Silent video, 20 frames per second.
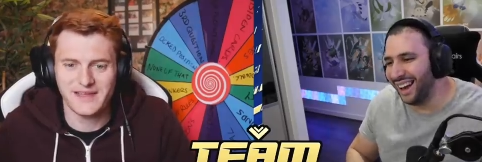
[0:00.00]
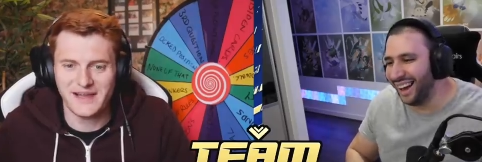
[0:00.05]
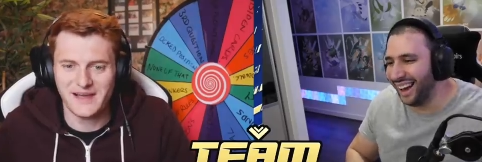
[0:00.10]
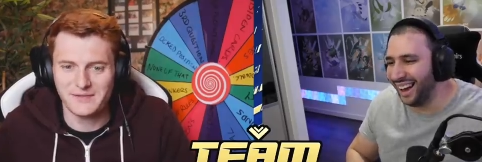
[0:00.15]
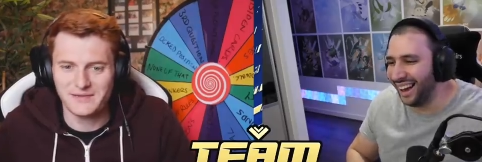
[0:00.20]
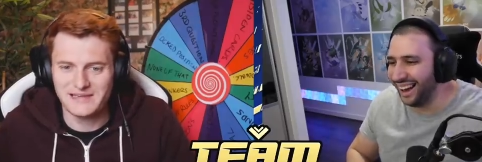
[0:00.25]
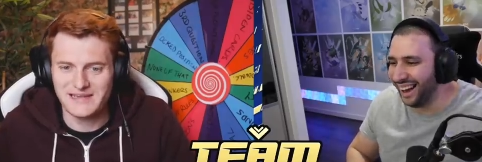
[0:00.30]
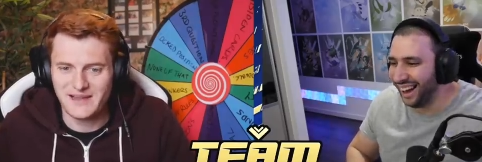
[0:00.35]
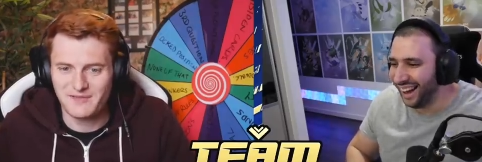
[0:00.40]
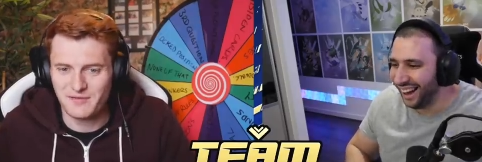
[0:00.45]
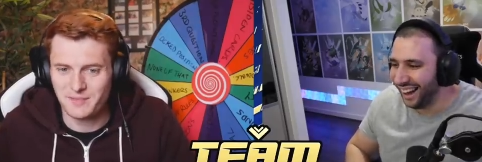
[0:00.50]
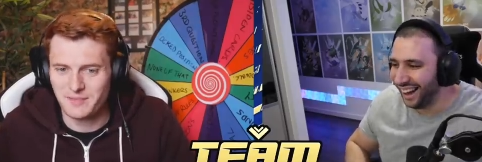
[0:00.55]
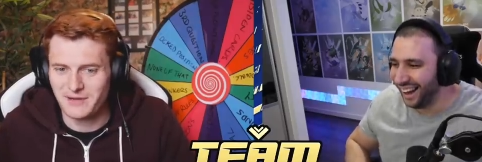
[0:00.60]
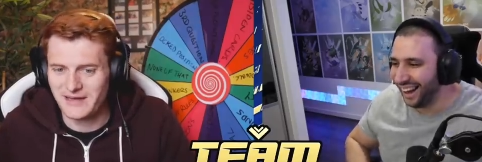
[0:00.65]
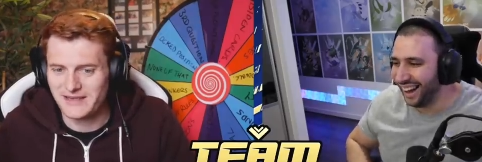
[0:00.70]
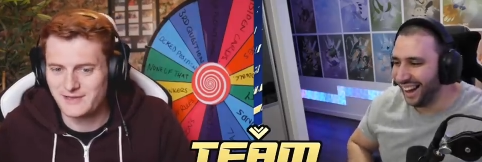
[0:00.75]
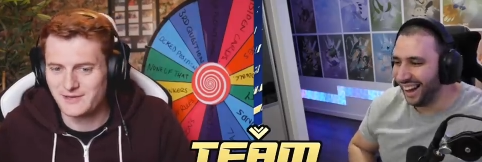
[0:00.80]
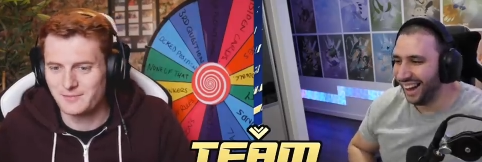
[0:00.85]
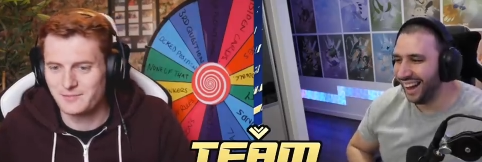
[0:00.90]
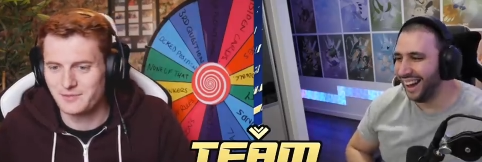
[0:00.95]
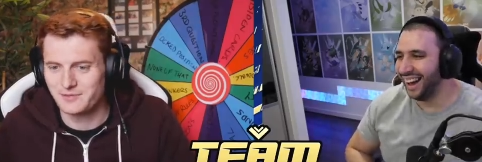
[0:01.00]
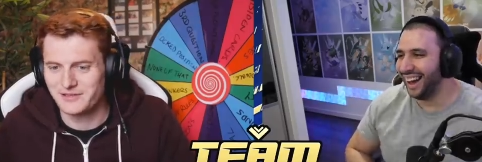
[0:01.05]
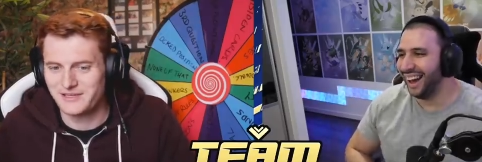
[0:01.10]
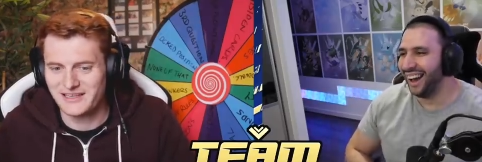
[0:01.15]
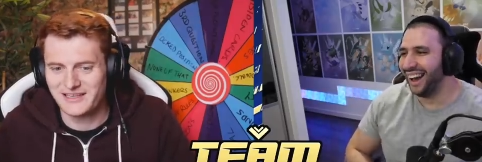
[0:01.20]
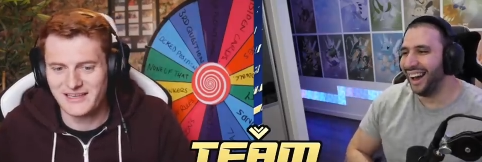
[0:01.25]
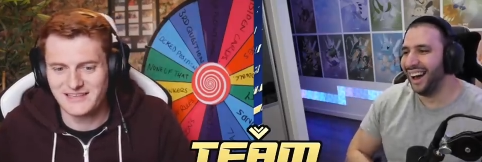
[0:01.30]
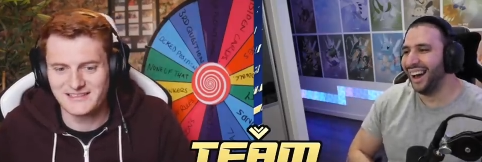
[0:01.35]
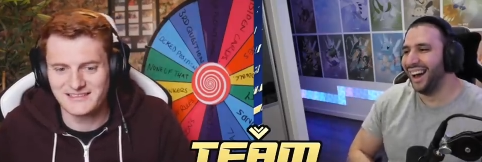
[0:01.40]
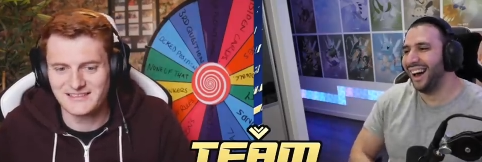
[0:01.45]
Speaker 1: I would never play your boy
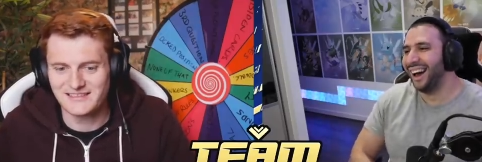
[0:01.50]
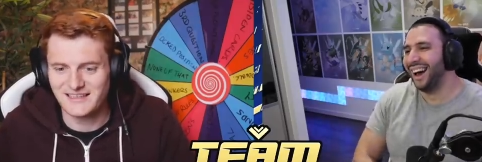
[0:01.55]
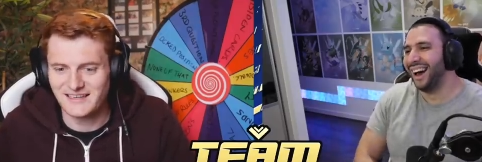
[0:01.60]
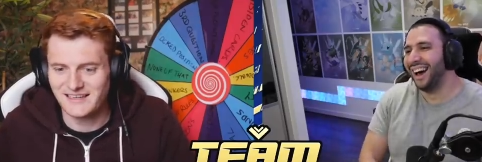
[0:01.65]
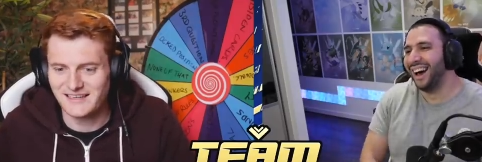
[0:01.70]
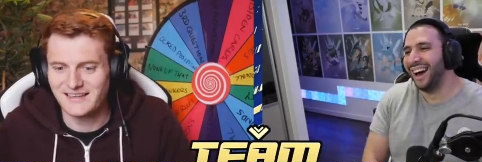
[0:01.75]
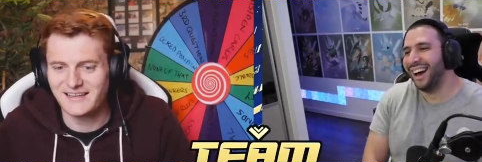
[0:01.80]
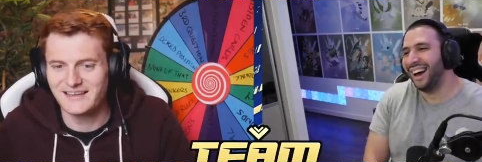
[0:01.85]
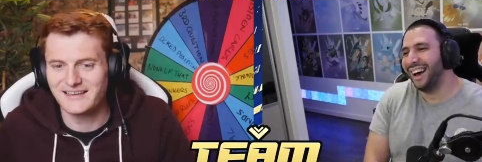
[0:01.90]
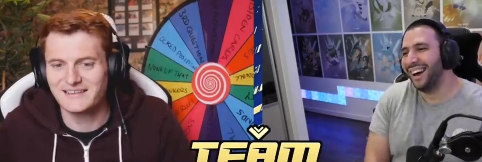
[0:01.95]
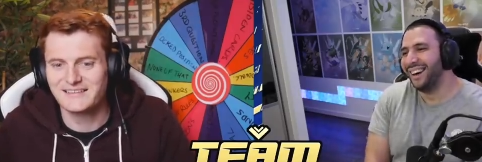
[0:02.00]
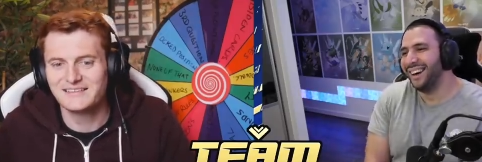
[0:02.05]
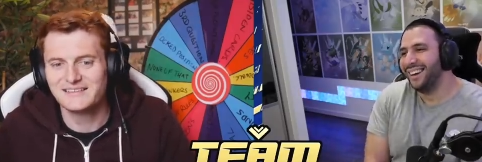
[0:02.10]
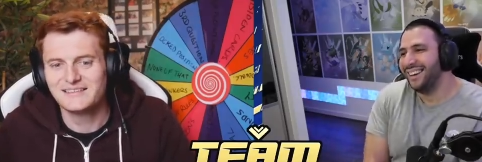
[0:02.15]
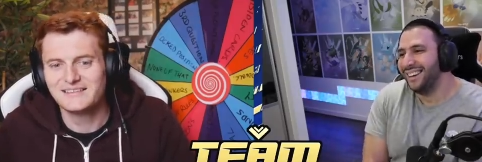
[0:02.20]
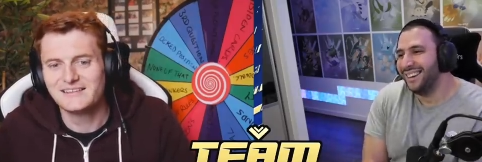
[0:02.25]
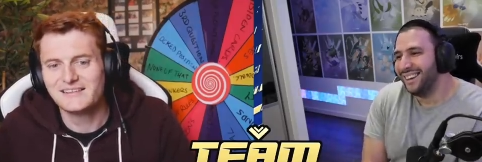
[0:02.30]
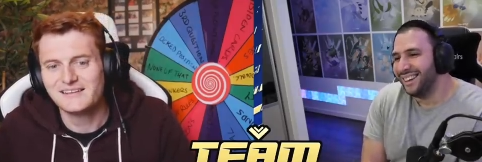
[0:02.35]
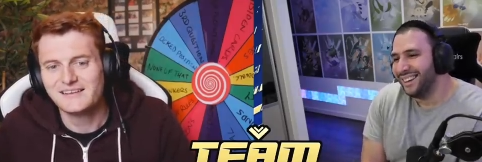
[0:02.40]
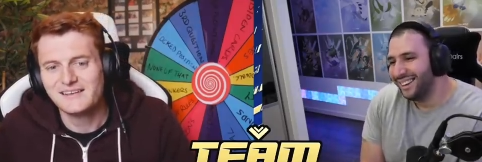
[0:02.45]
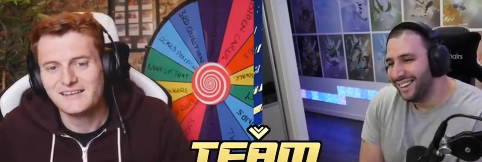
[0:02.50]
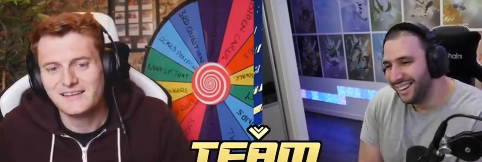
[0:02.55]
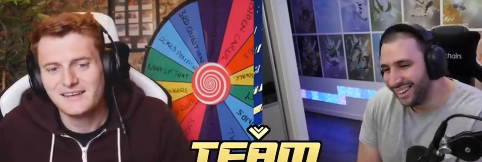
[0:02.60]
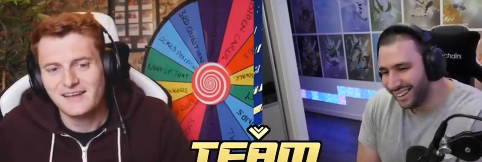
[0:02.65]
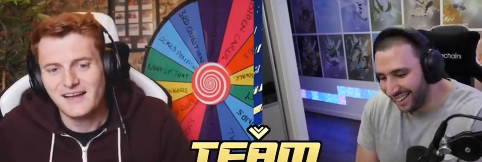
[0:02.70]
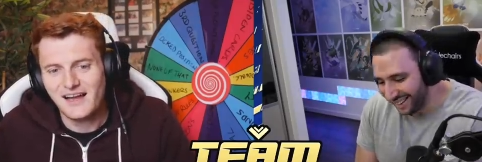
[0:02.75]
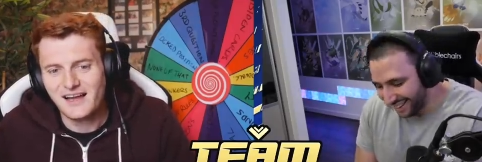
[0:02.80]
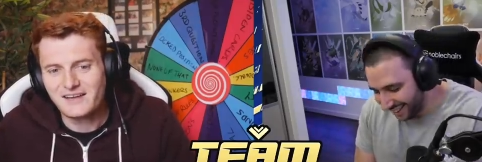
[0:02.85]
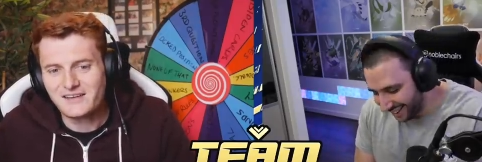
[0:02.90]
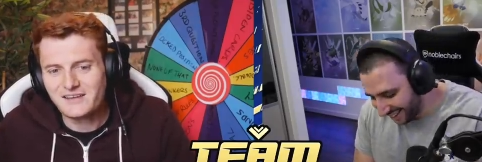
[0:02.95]
against you like that. I'm
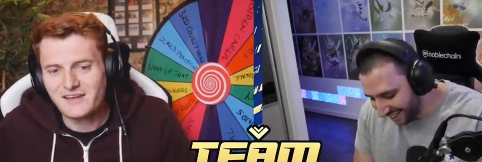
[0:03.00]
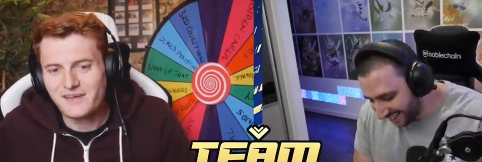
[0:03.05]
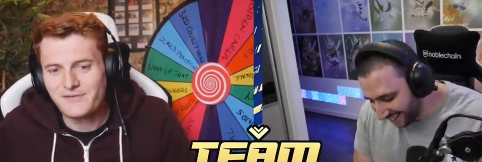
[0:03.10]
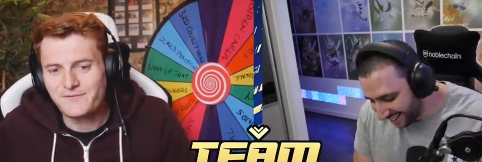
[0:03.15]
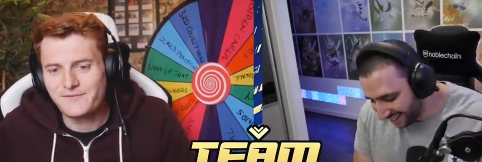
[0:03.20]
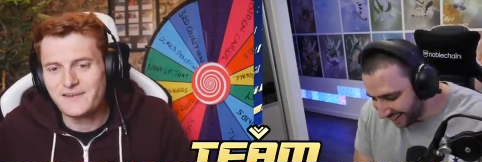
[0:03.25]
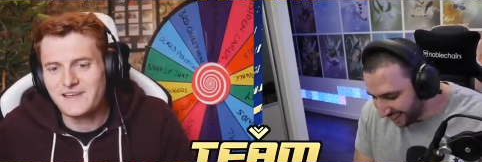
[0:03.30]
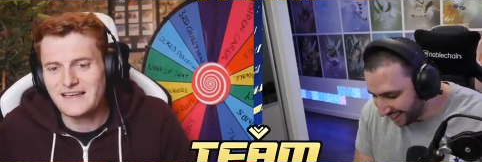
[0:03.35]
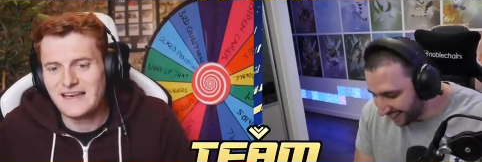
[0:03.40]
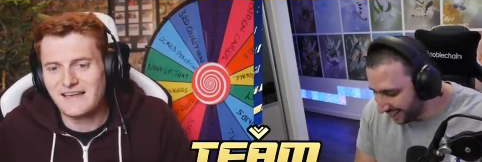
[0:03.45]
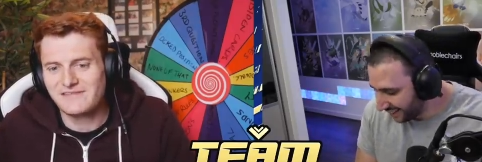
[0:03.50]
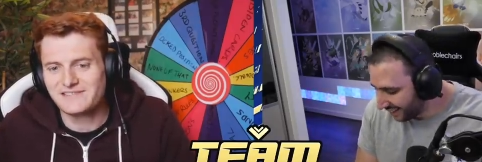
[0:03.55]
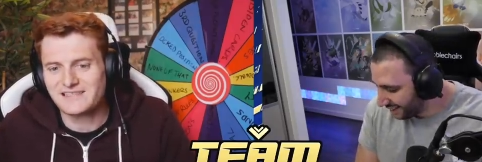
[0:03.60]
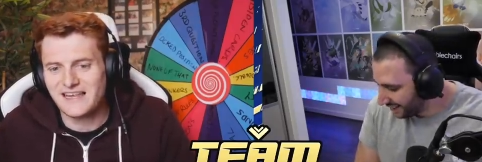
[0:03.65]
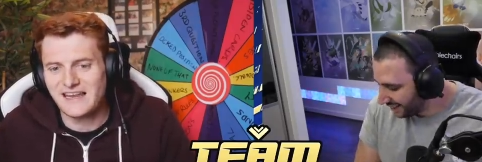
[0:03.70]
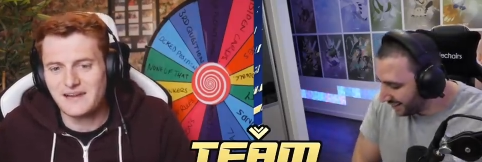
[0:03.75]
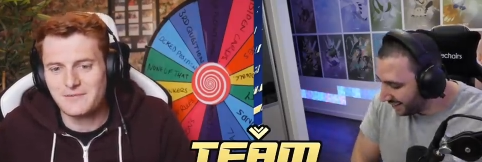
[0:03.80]
going to go for your left centre